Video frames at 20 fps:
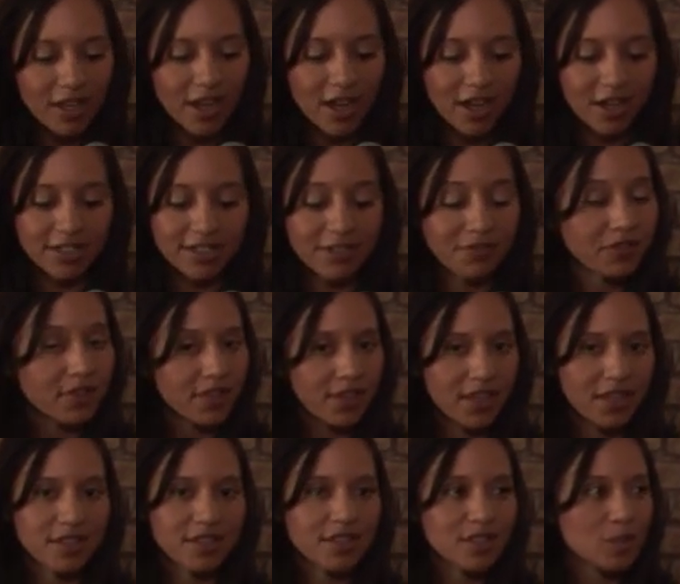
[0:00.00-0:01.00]
uh, different
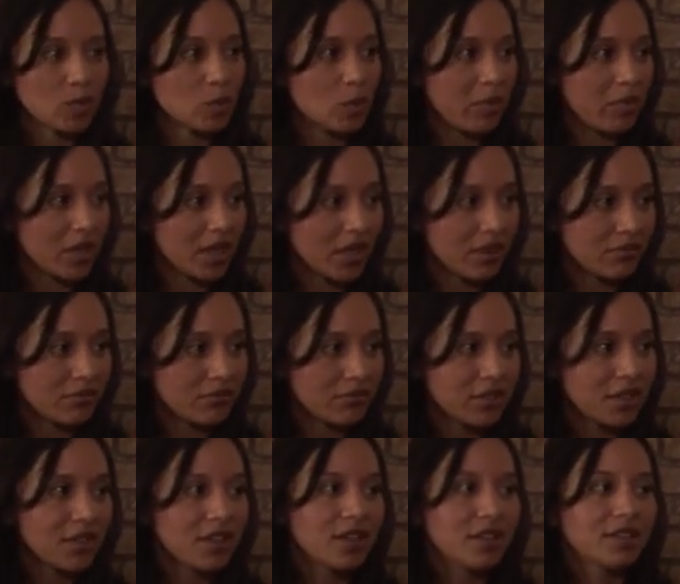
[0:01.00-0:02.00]
things: swimming,
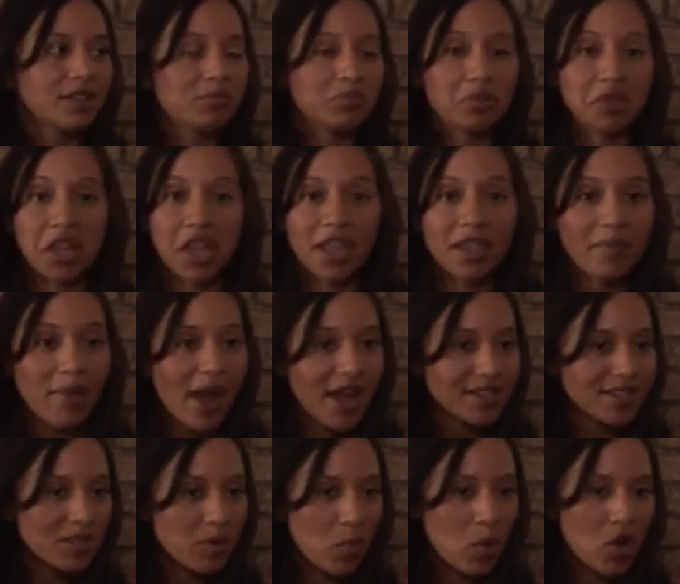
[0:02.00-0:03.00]
playing
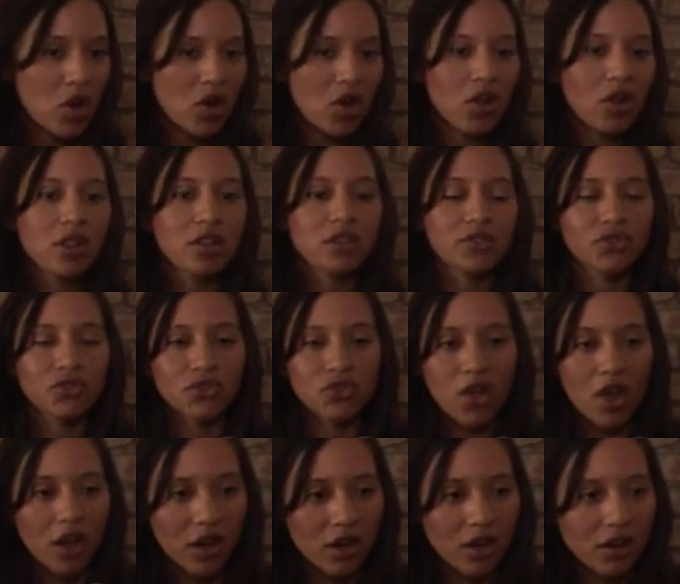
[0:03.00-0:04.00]
basketball,
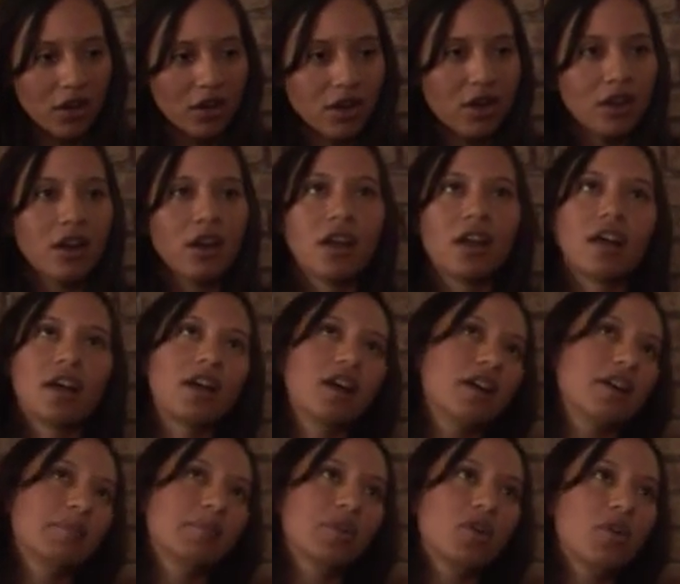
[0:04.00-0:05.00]
soccer,
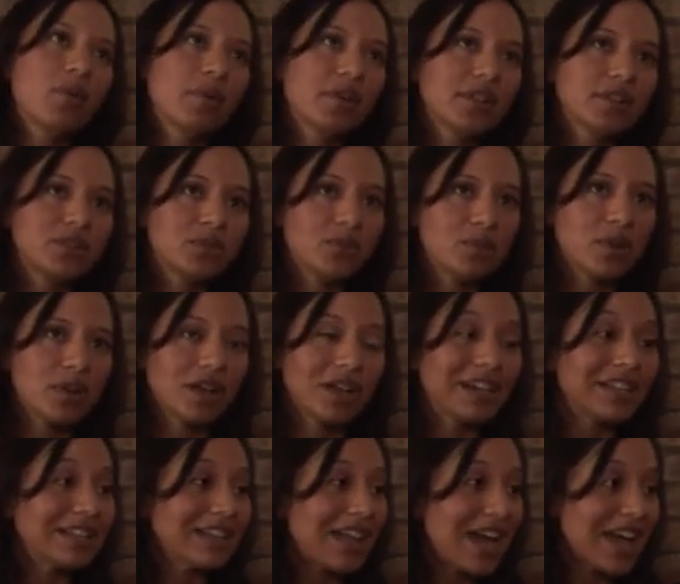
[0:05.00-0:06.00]
um, going to a
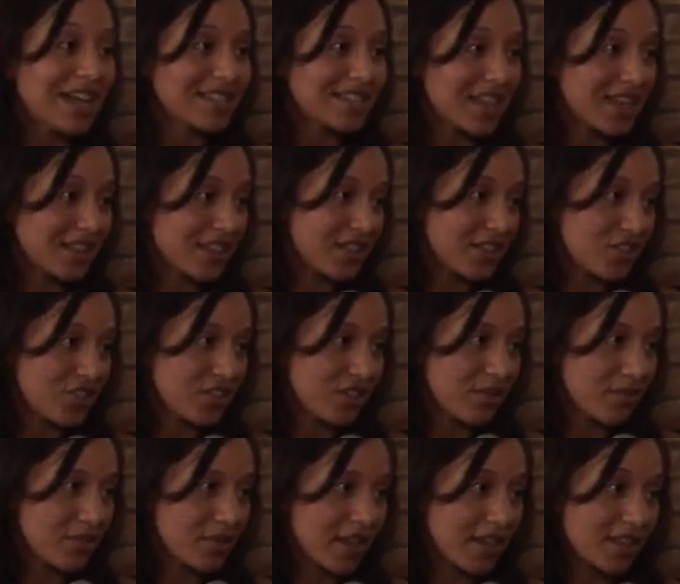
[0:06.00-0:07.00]
class at the
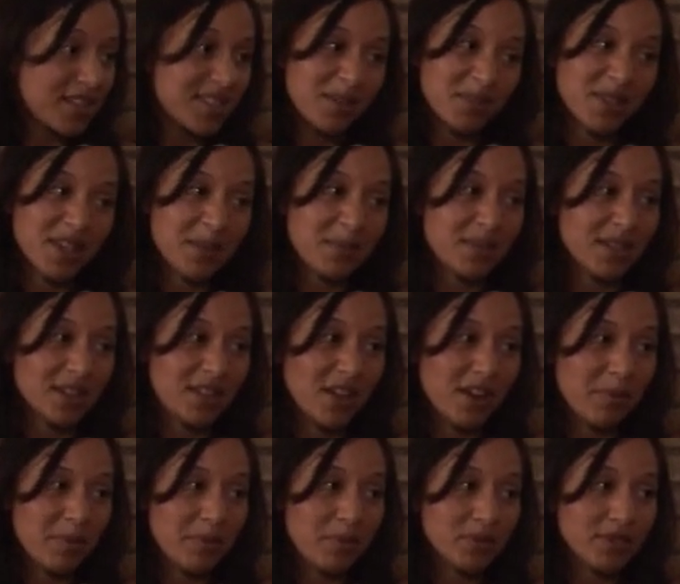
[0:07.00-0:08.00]
gym. Like sometimes a
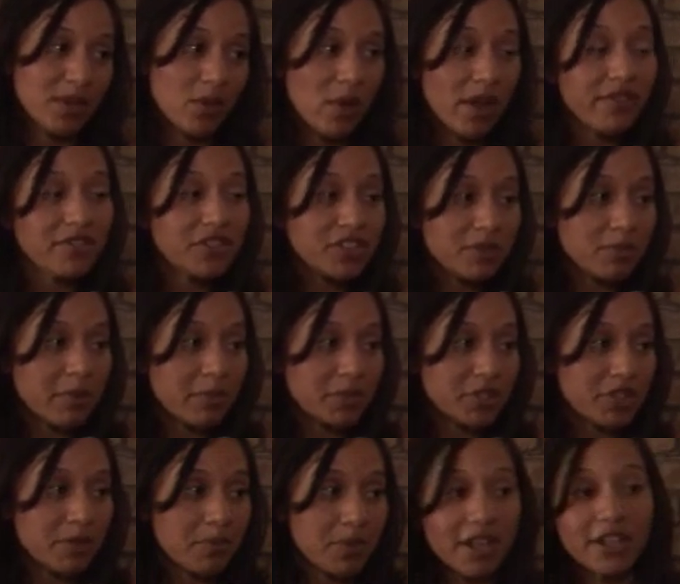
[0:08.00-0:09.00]
lot of people say, "Well, I have a gym
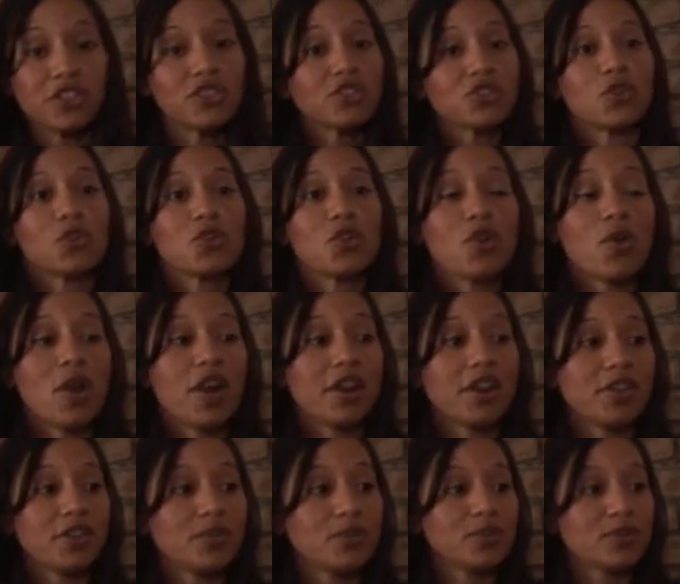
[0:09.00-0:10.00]
membership, but I just don't know how
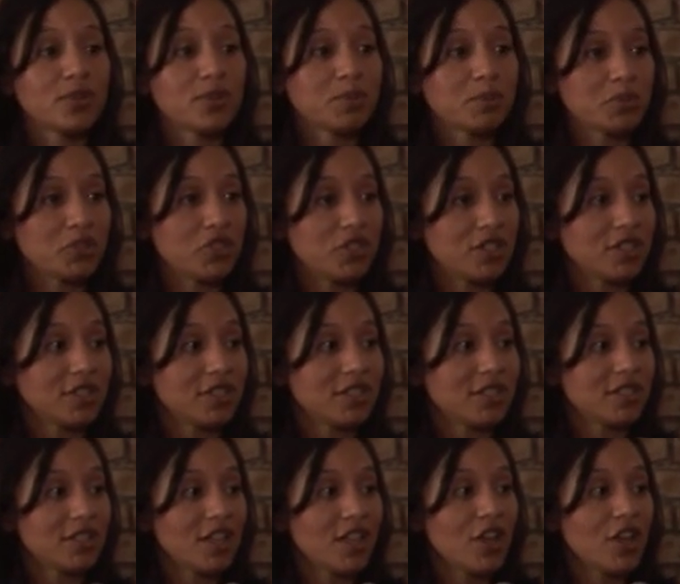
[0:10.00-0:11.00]
to use those
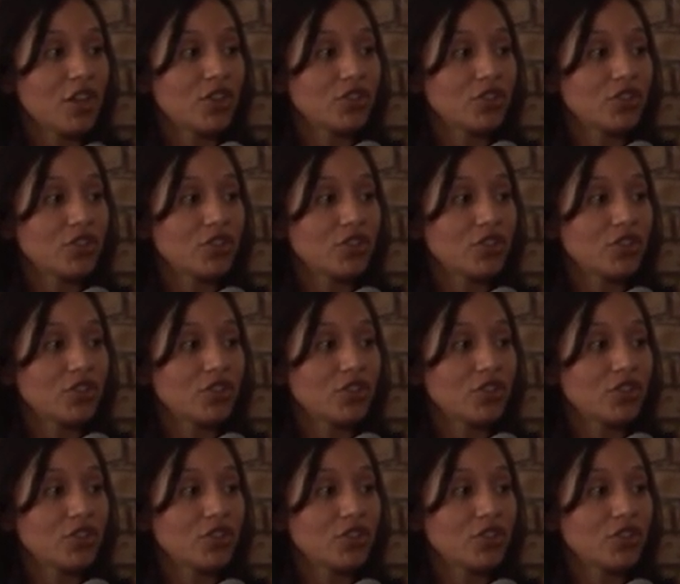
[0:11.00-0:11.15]
machines." Uh-huh.